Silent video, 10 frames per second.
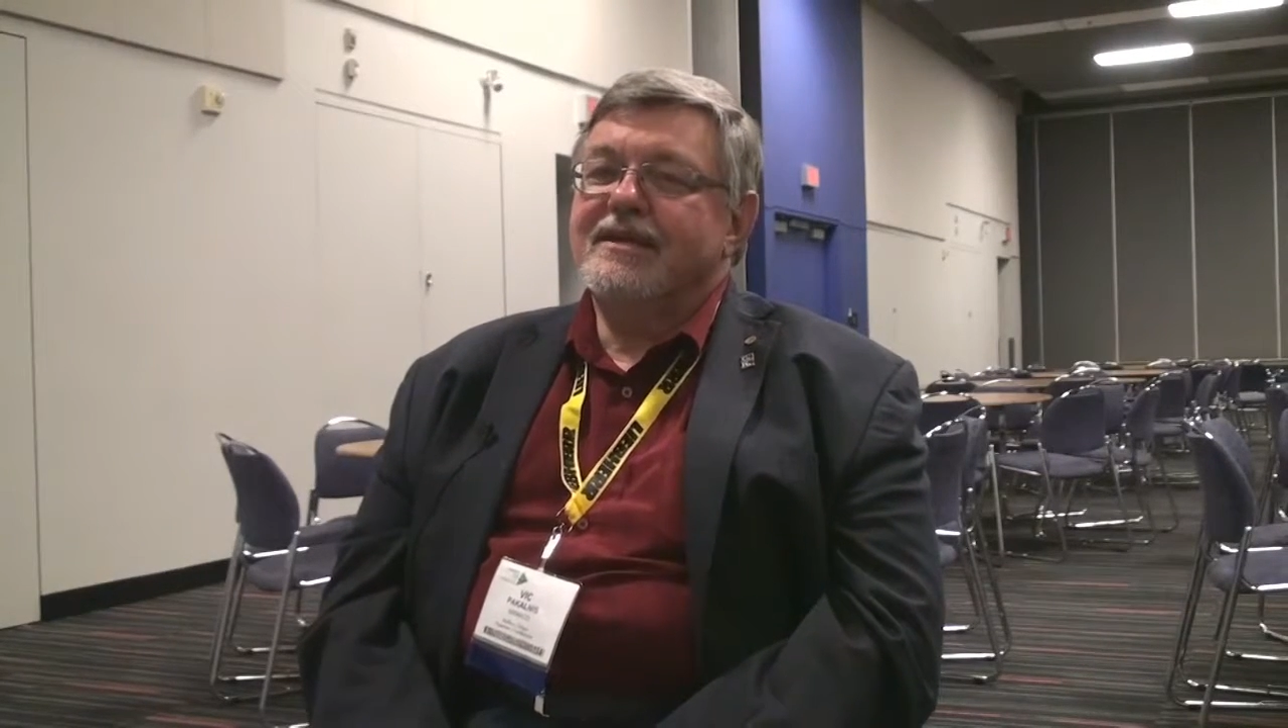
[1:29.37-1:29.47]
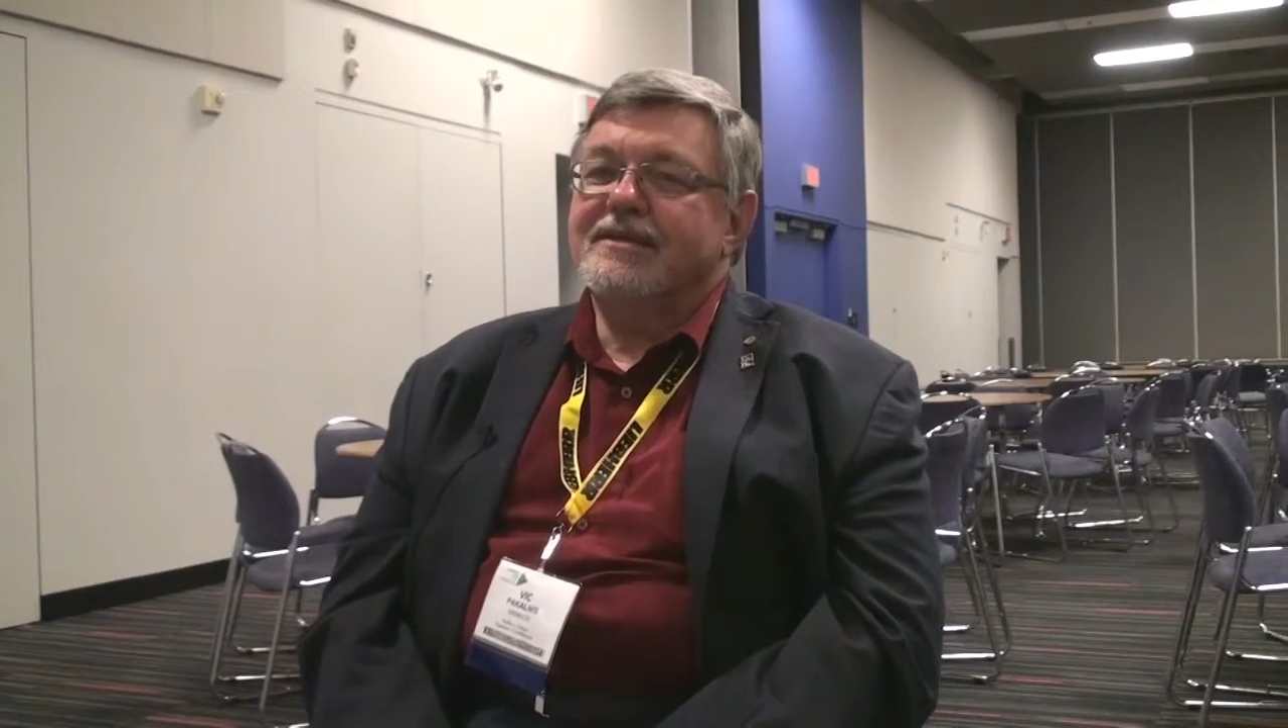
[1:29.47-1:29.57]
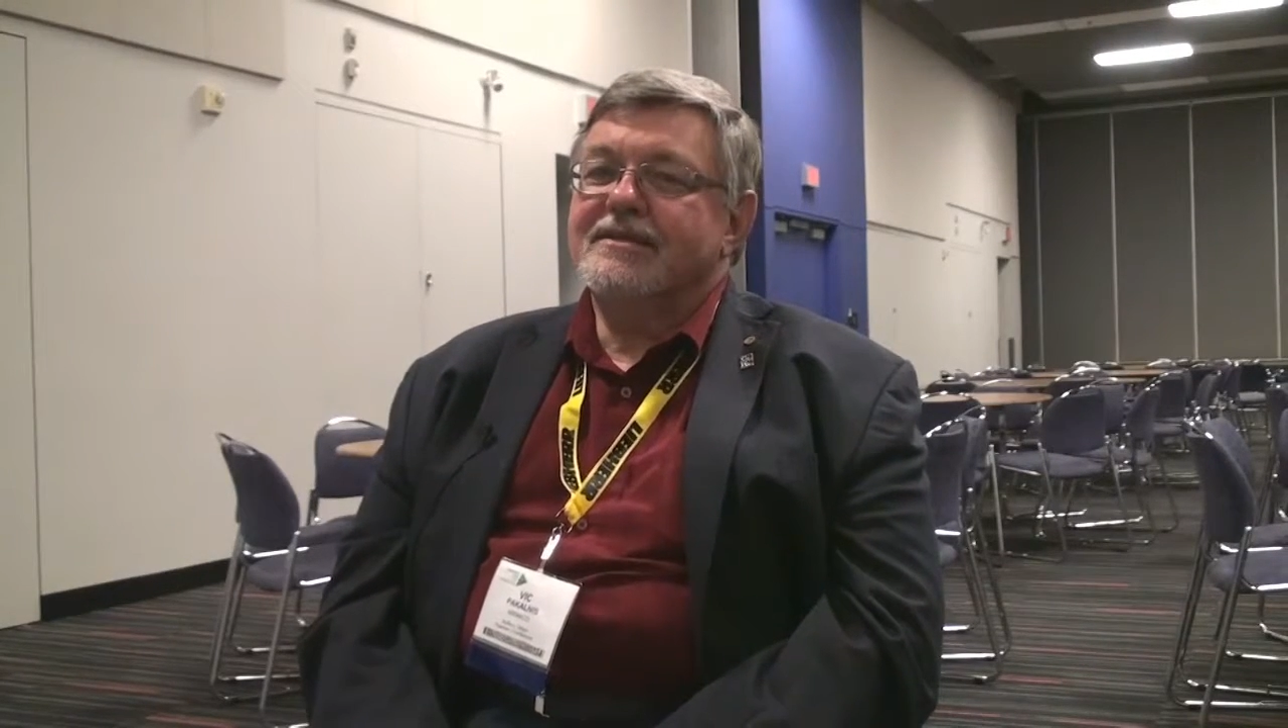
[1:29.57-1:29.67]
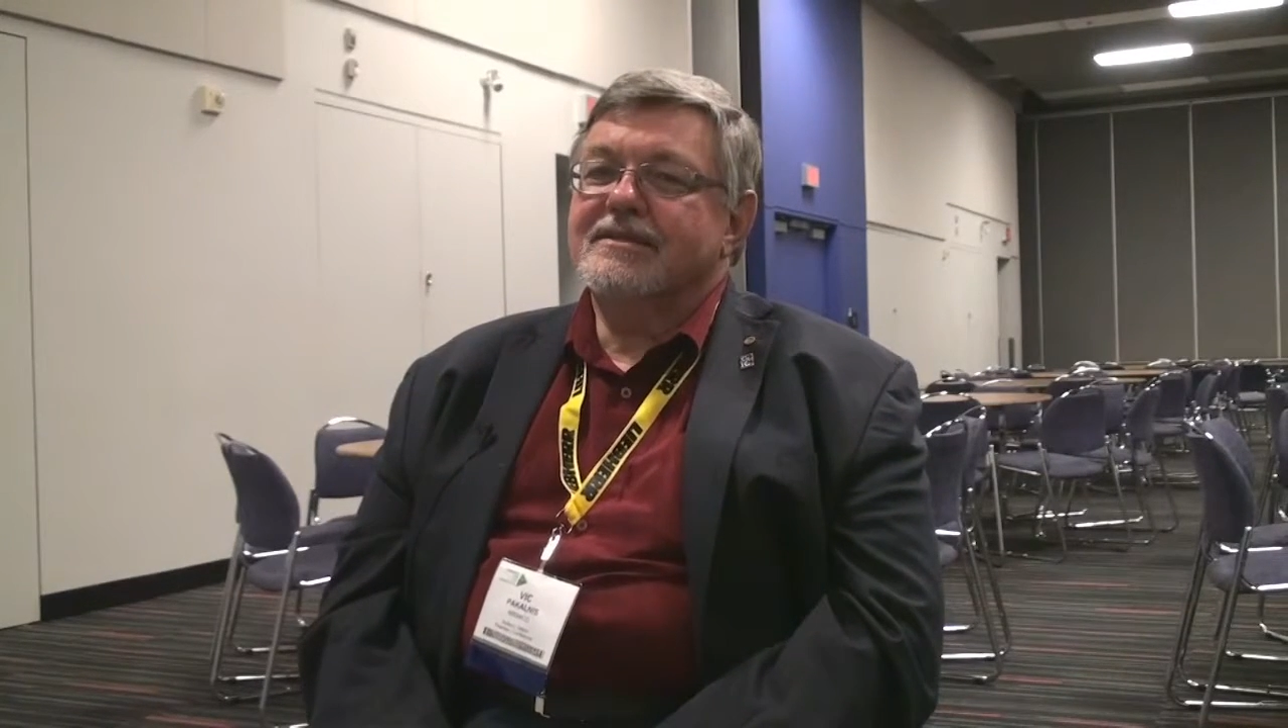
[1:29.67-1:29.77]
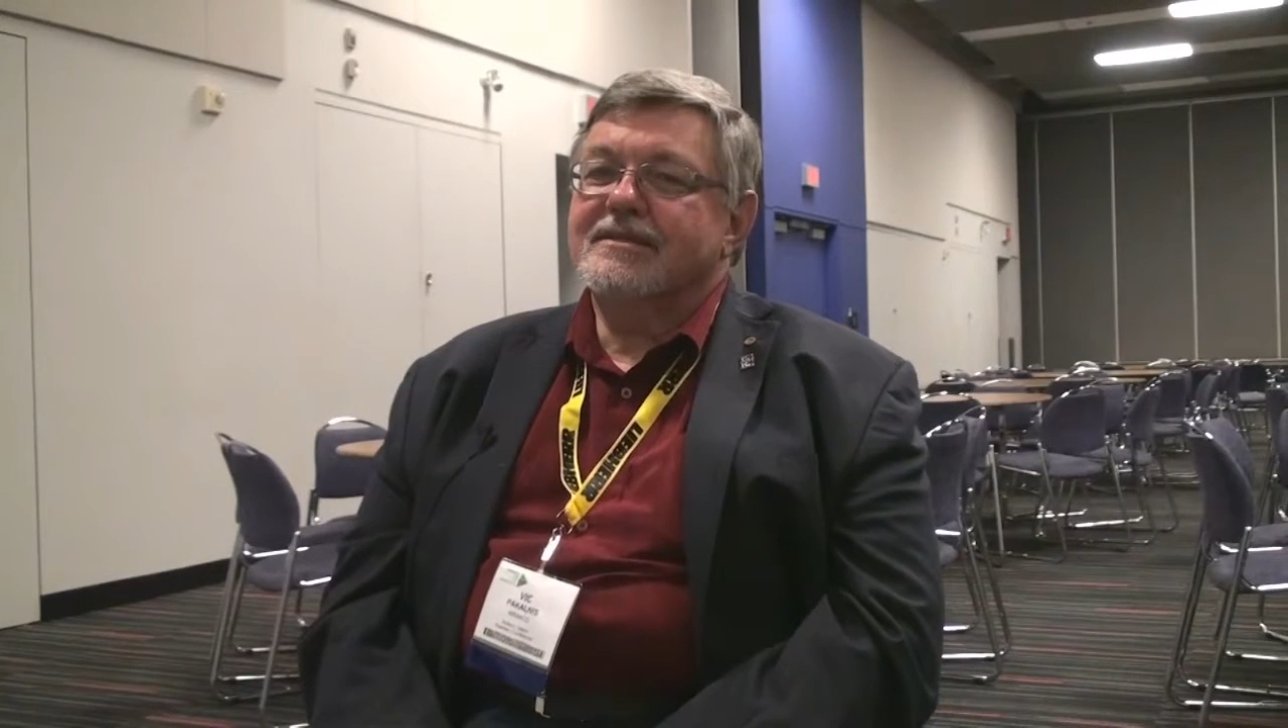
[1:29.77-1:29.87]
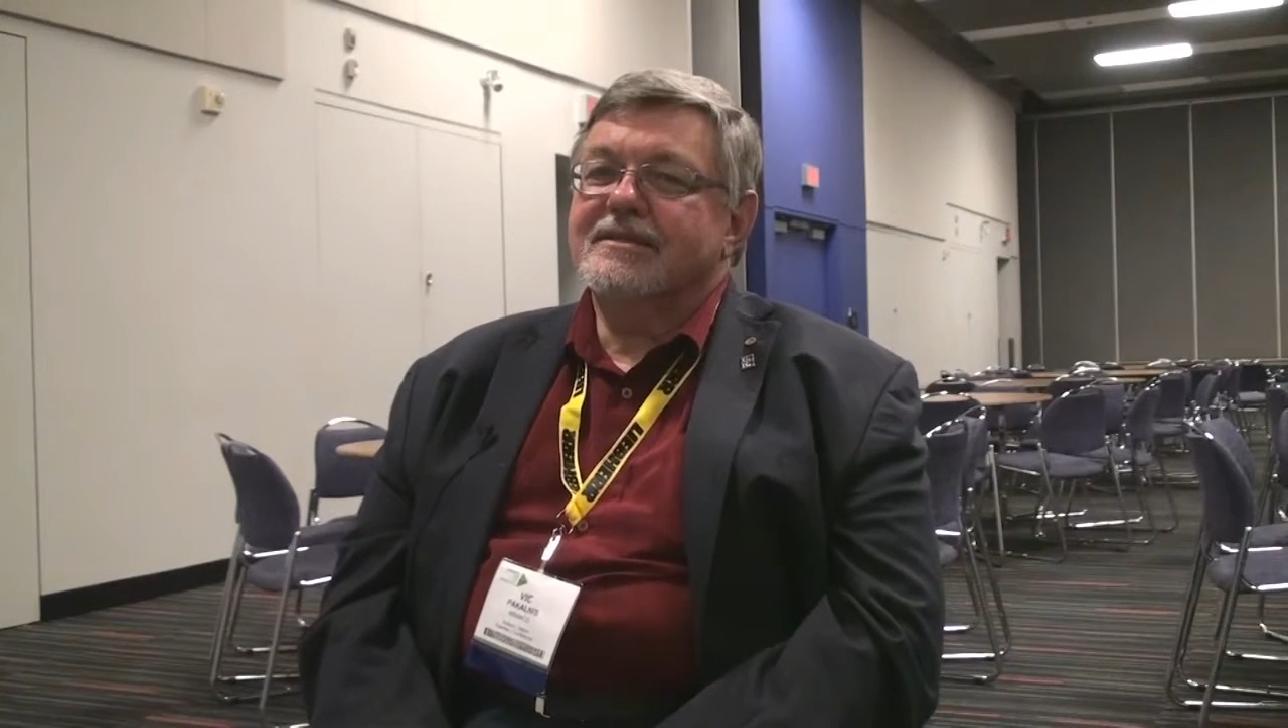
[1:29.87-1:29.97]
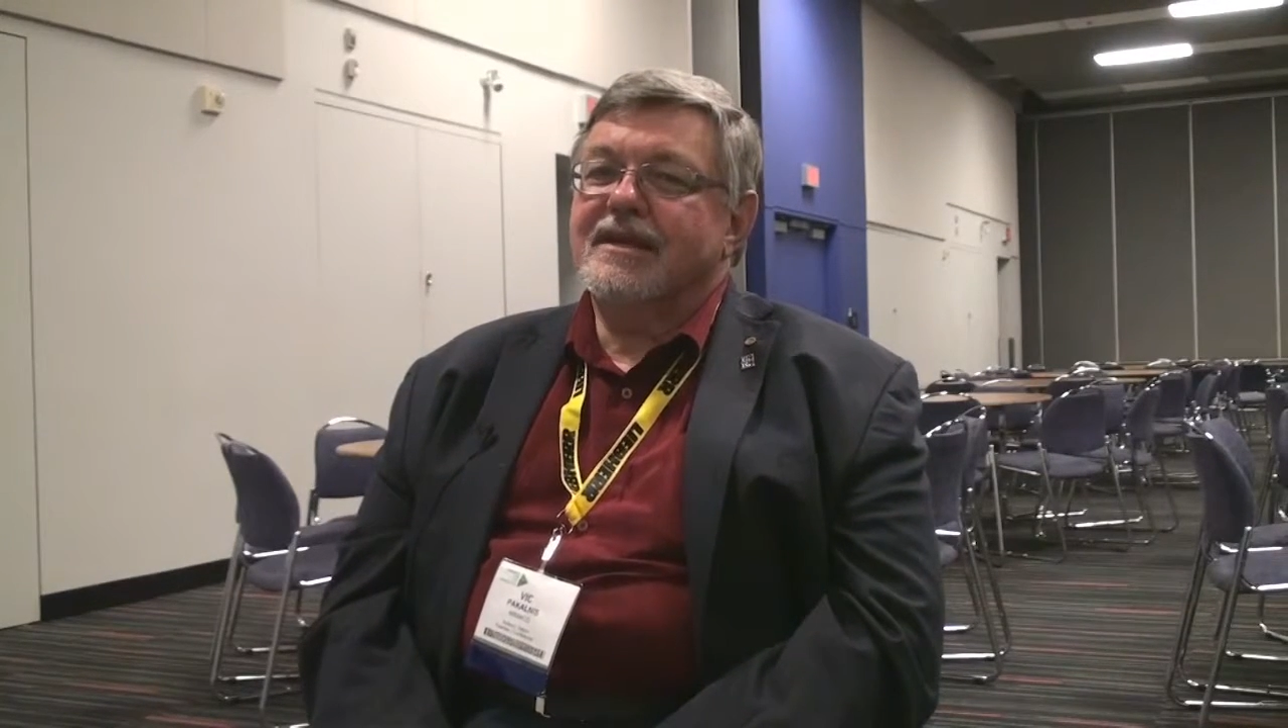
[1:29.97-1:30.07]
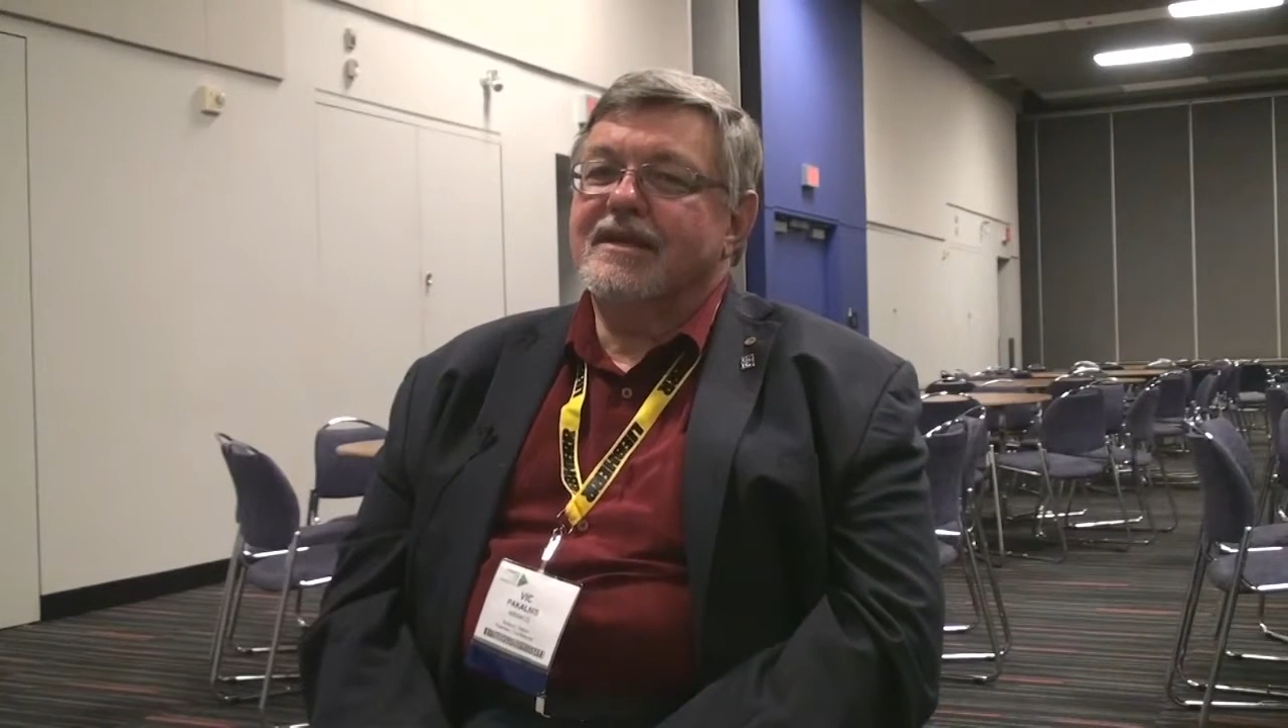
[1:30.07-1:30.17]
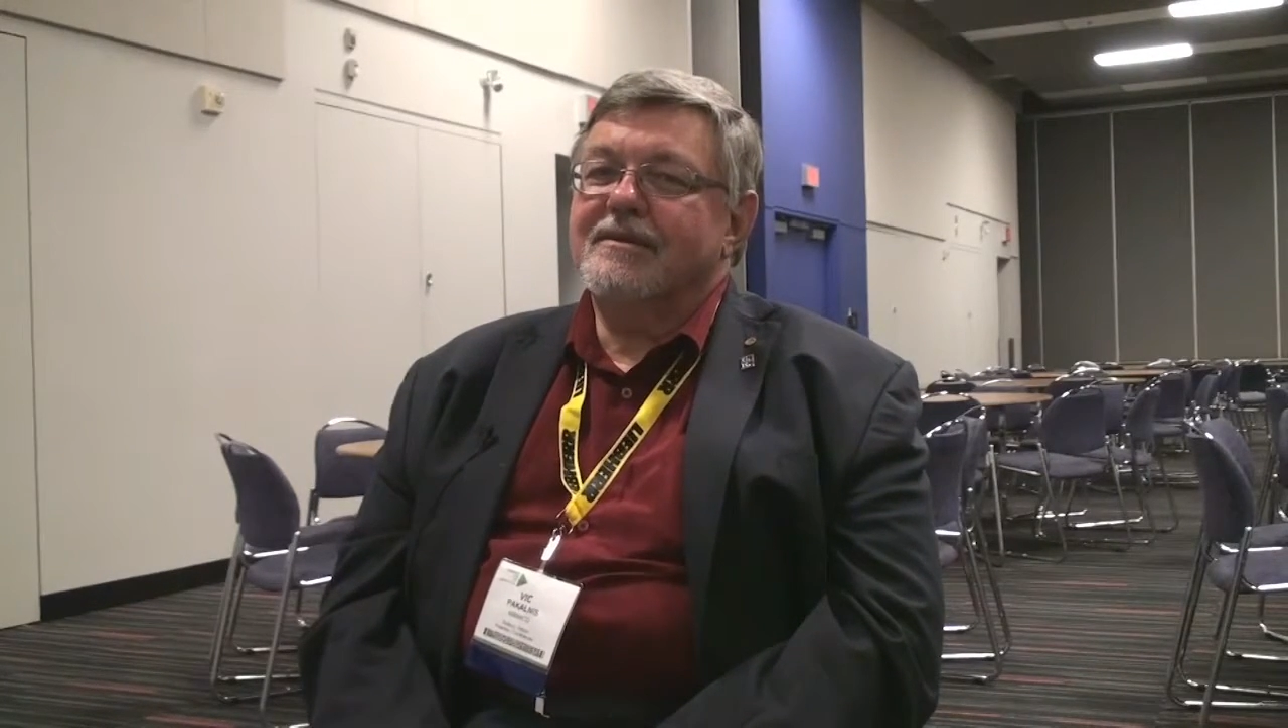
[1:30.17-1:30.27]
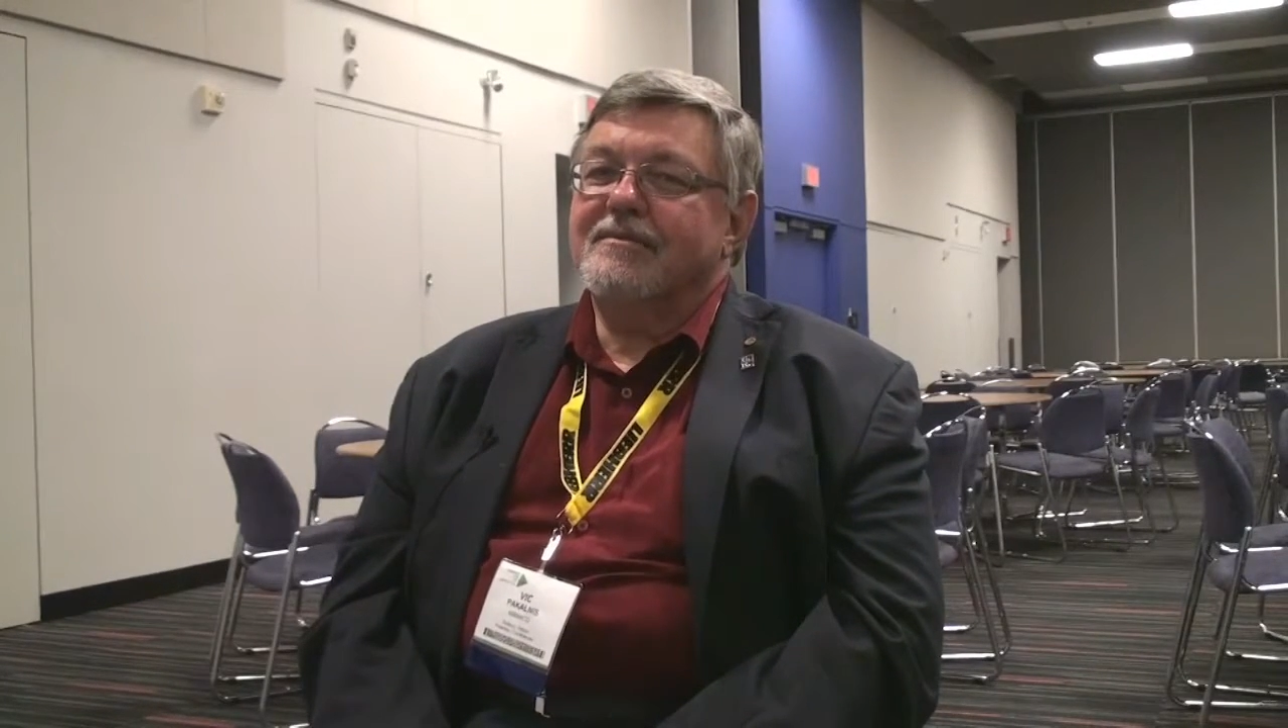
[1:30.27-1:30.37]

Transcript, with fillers: is